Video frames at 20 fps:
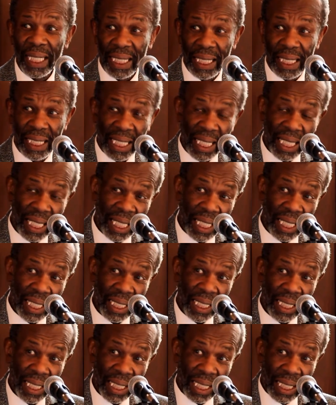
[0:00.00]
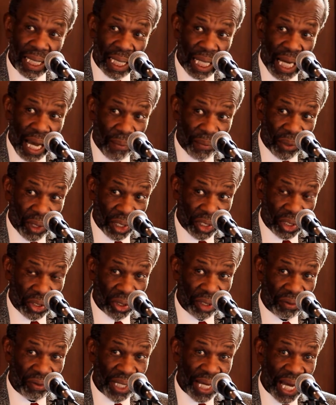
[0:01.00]
in. I'm not
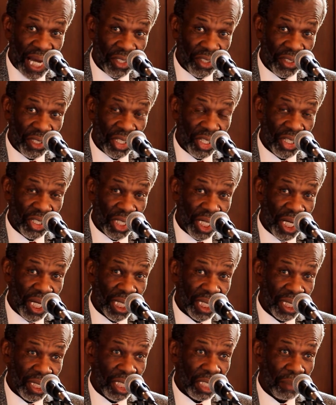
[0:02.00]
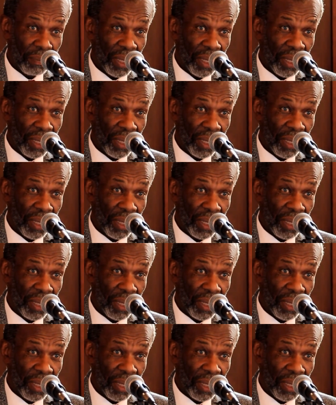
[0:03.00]
sure if he actually started it,